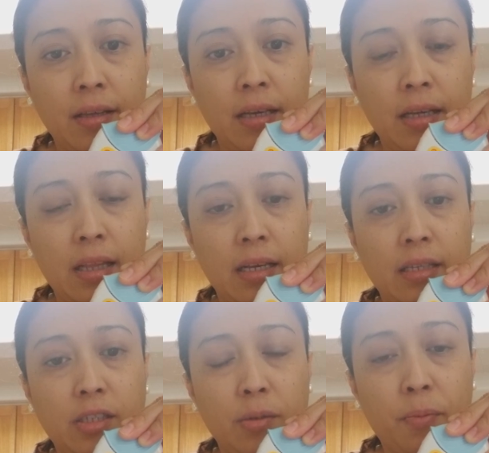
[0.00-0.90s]

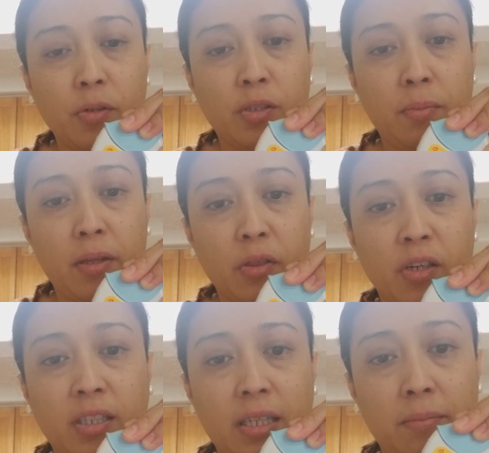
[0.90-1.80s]
it's supposed to be
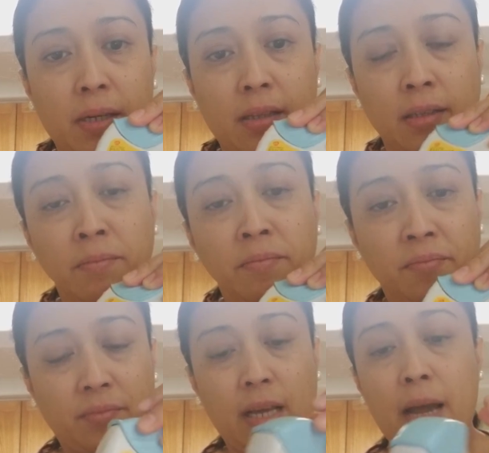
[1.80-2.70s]
30, but
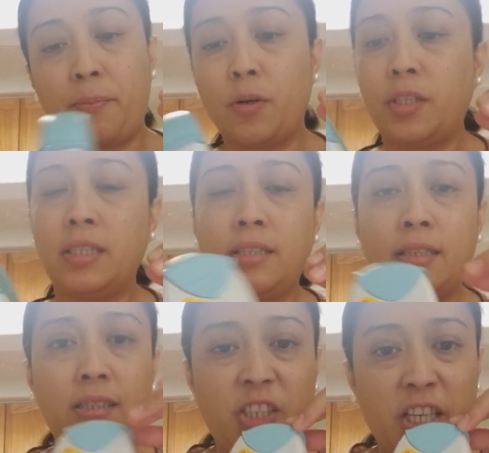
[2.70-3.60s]
I purchased
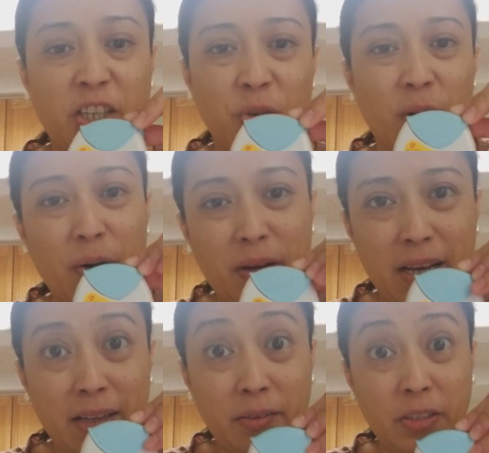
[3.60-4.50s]
this January
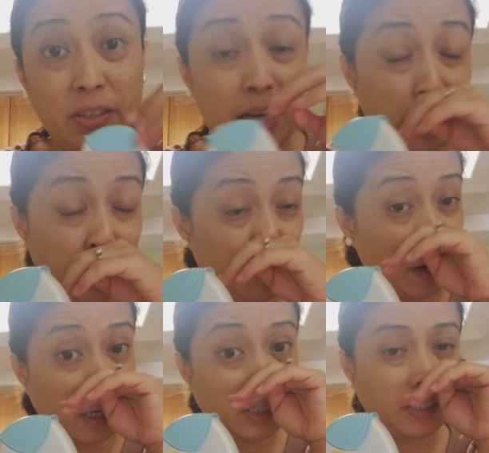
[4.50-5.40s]
and today is
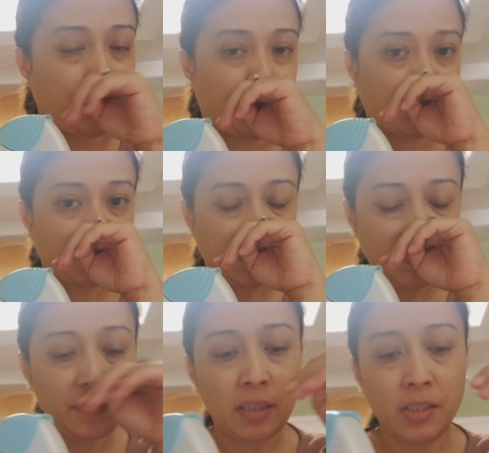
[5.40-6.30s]
March.
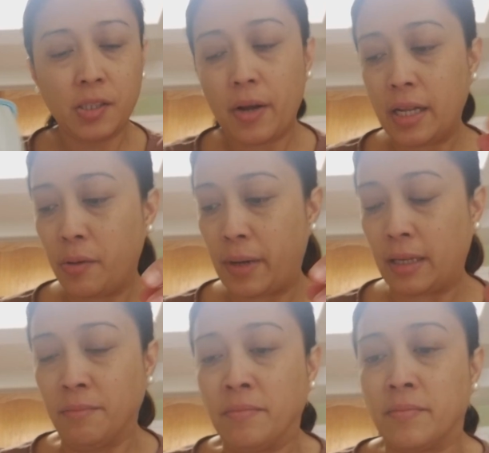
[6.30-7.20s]
So
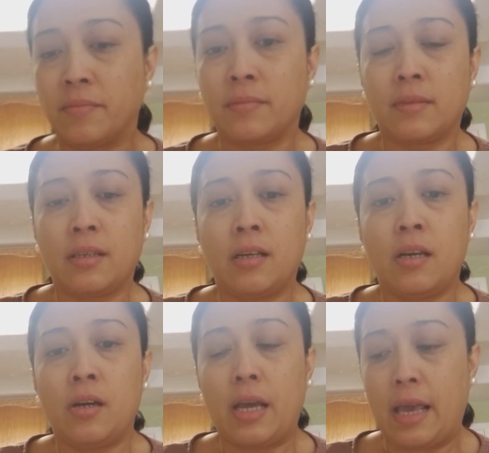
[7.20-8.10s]
anyway,
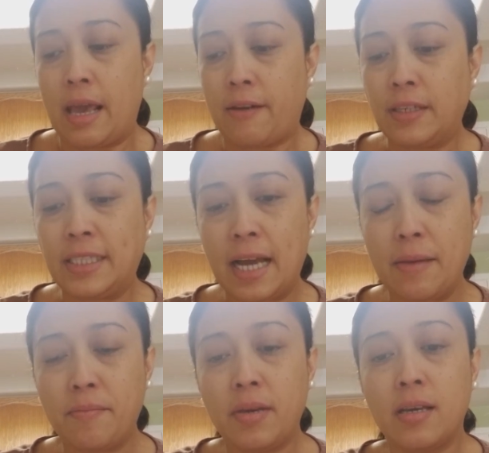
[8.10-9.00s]
every
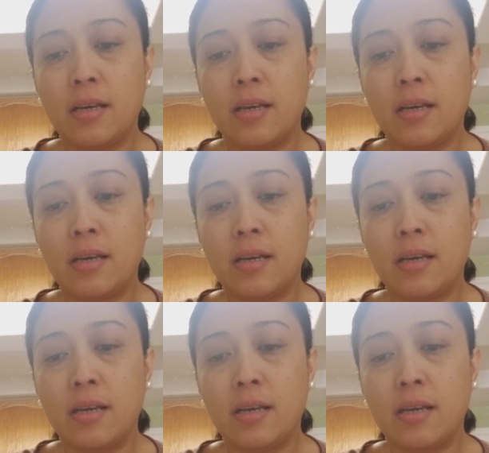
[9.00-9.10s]
time